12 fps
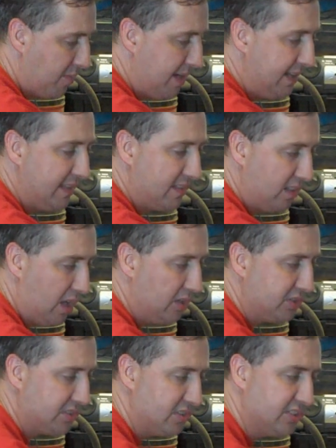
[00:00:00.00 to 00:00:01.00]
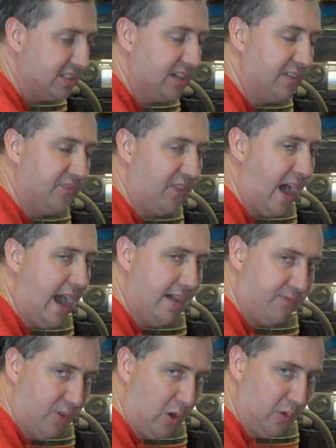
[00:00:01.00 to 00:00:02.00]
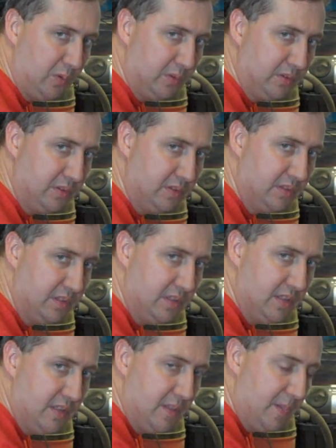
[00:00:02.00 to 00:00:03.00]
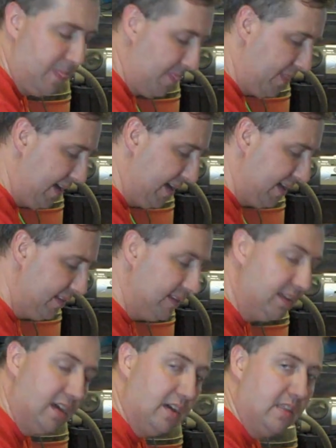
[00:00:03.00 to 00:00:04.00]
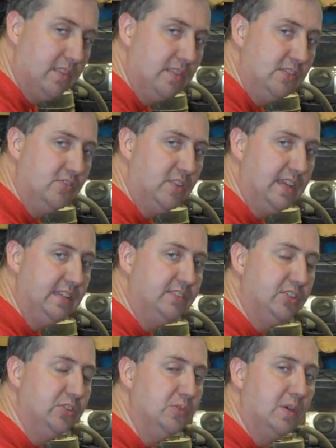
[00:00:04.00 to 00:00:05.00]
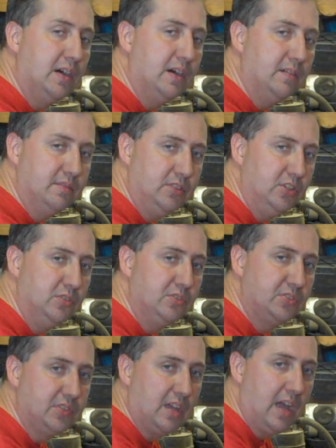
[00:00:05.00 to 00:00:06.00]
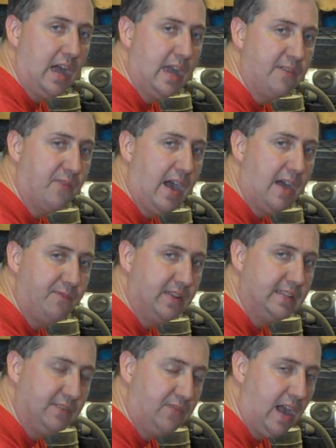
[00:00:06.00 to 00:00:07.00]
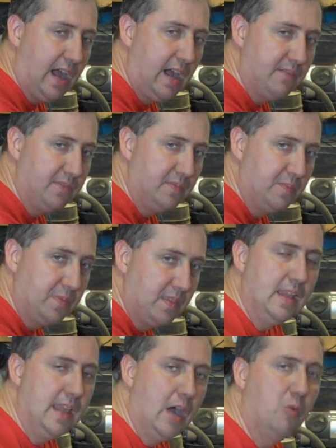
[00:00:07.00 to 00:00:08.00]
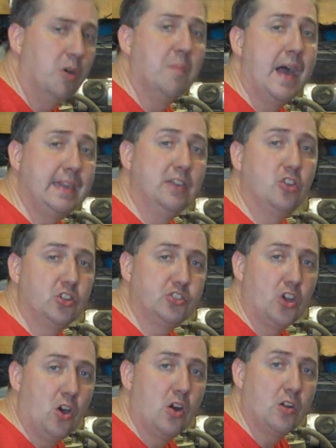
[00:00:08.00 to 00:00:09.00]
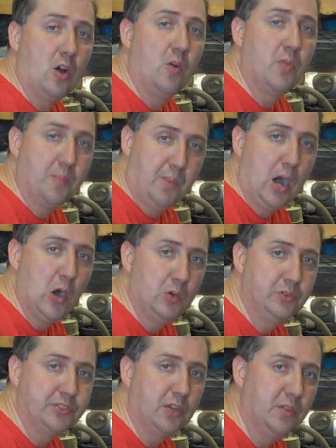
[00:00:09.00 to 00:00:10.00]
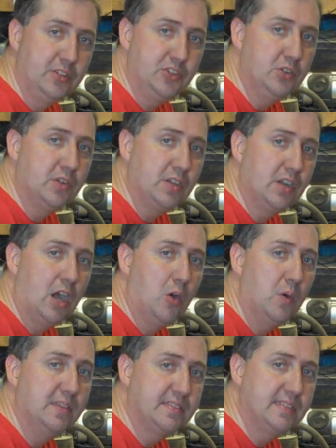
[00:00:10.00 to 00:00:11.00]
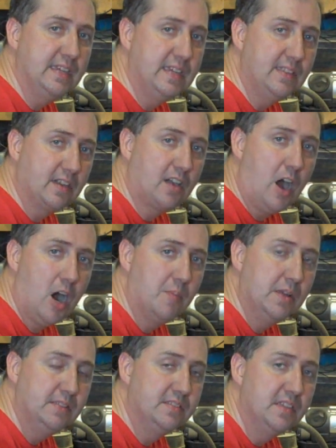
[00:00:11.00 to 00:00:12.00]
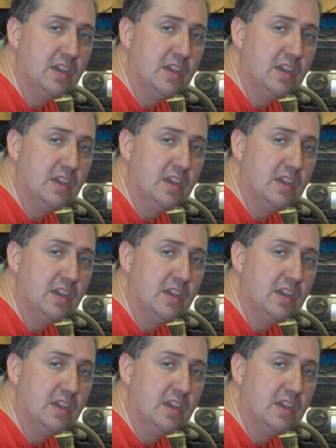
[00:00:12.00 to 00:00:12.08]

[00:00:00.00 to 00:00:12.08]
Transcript: reading closer to a 5 volt, then you need to use a 555. Now we'll make you a chart on the post so that you can go and see the common